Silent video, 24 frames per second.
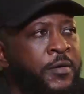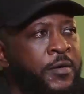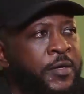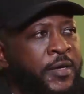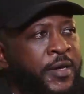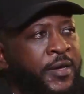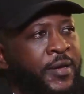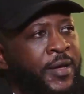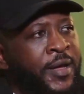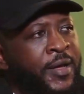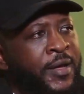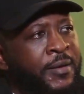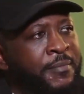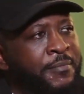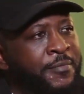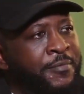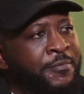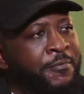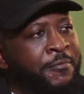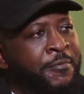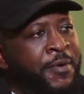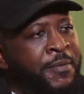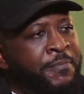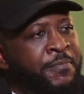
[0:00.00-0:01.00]
Okay,
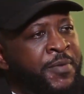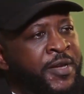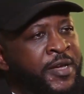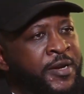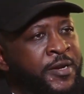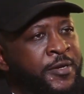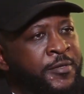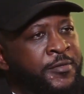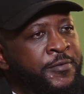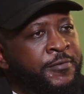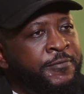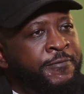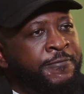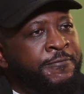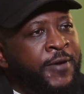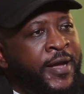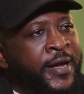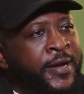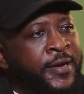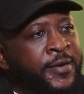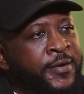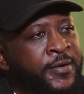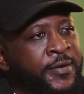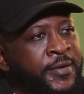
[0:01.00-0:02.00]
um, we're beginning to
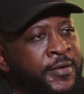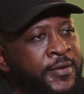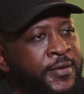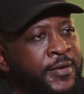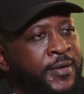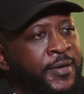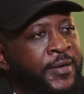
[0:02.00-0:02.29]
find.